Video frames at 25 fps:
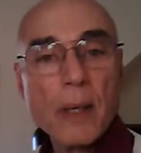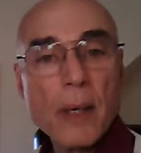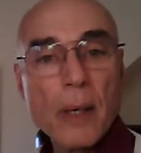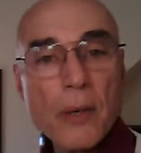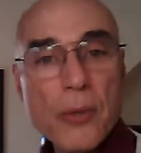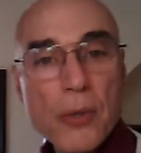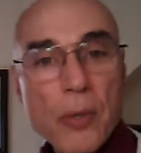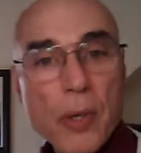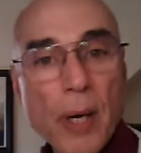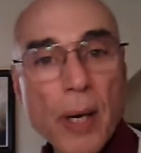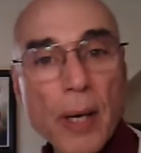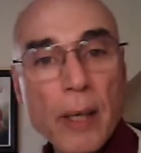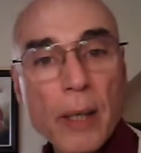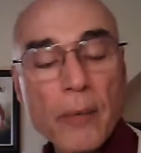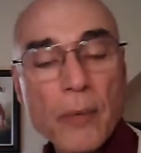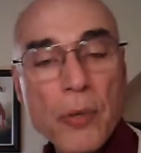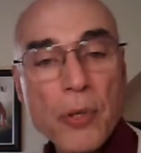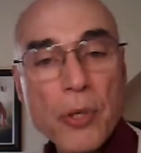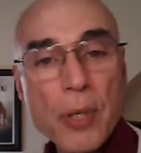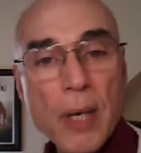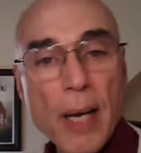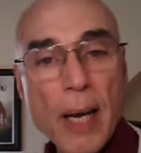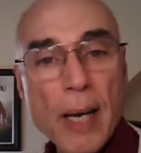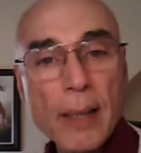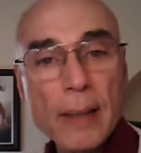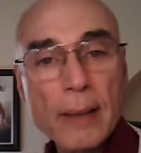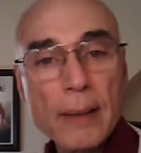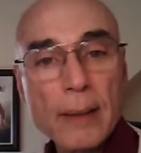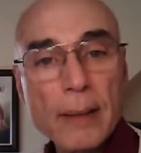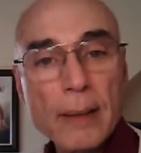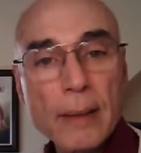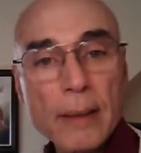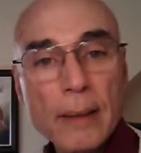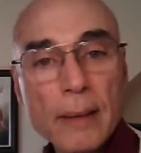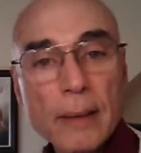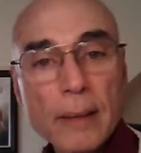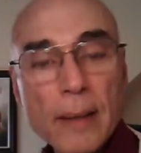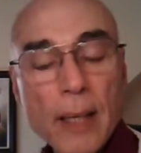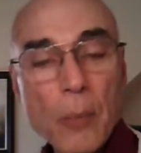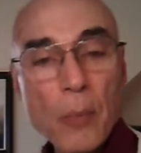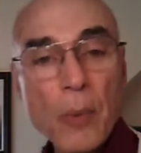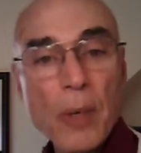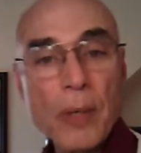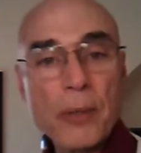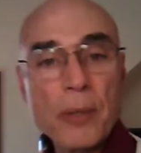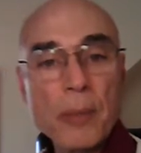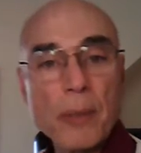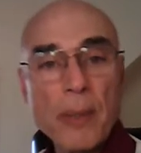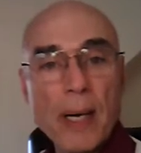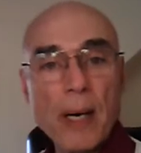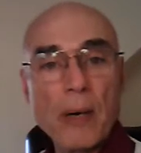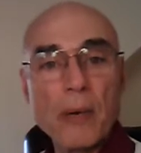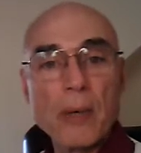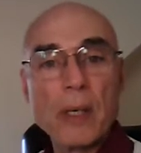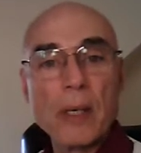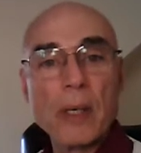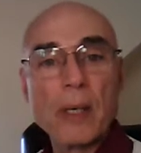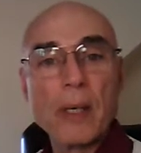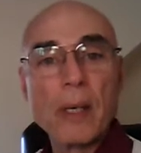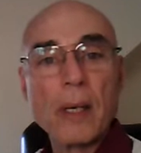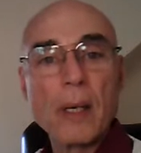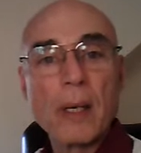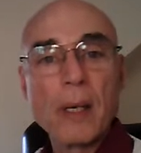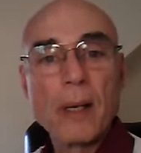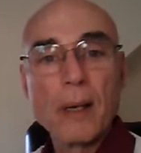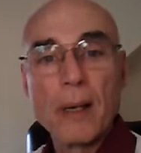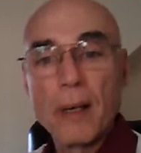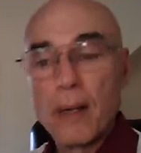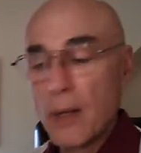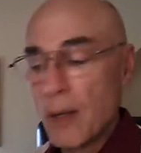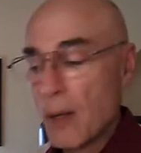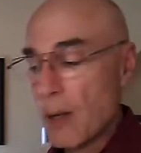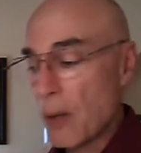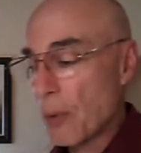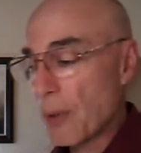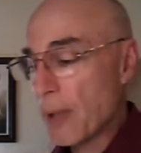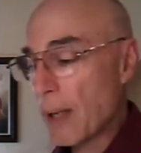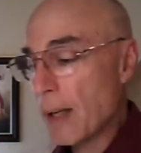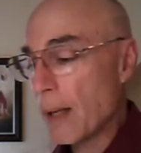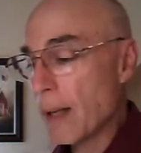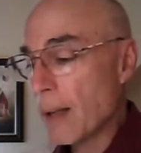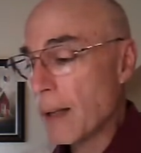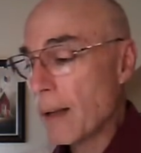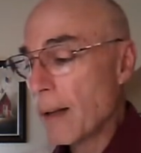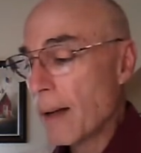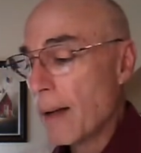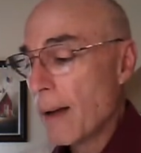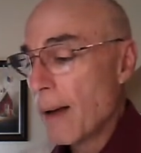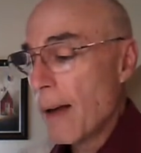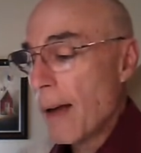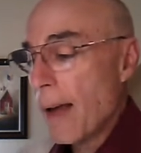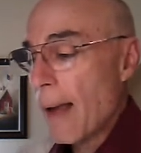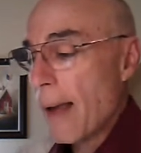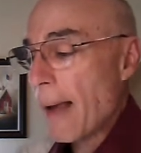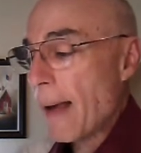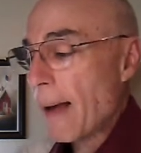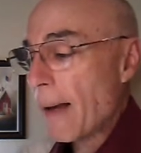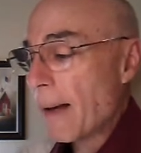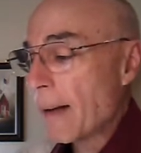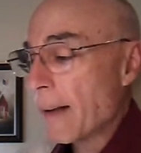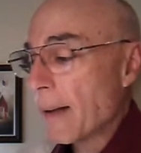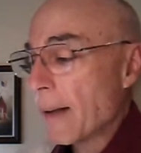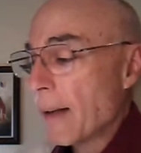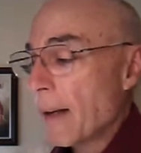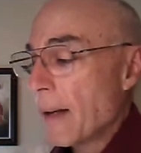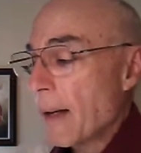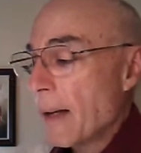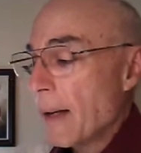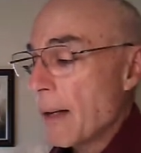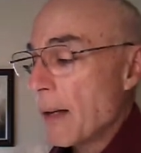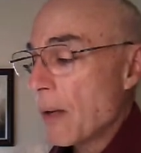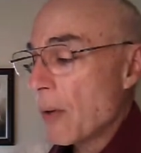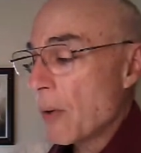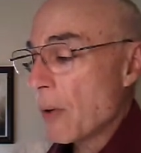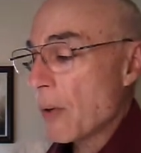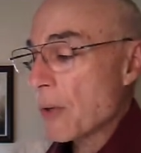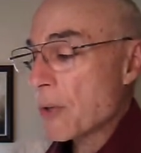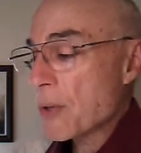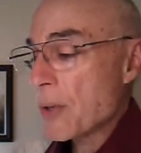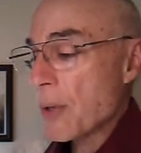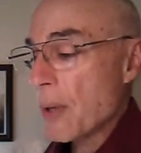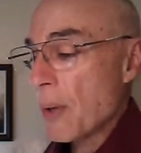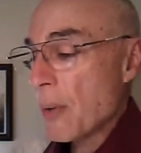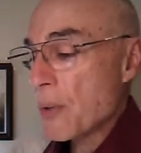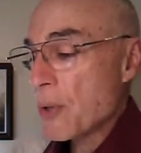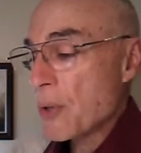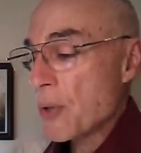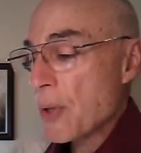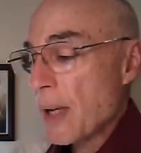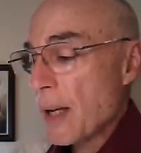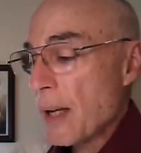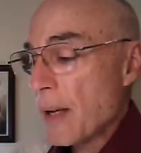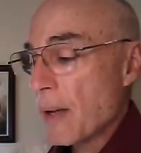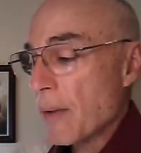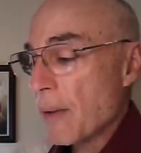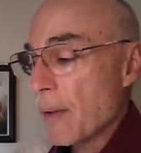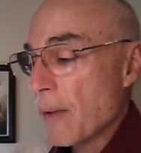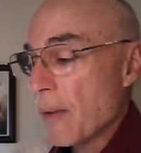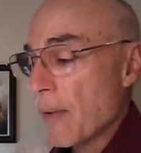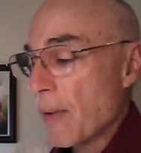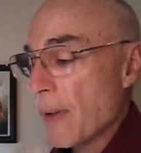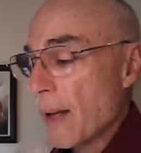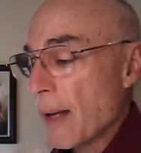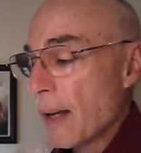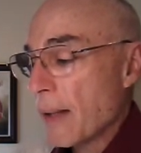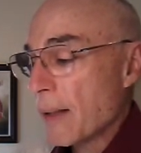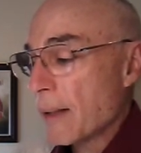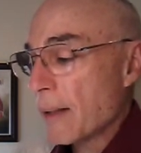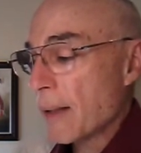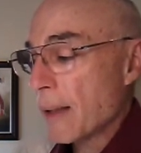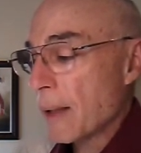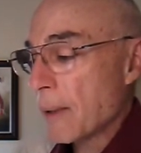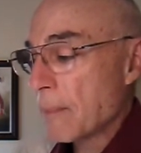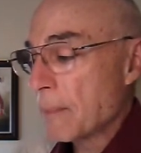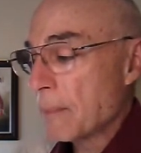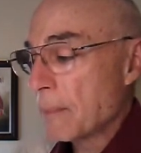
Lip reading: He's kind of shocked. They want to marry, okay? And he also said that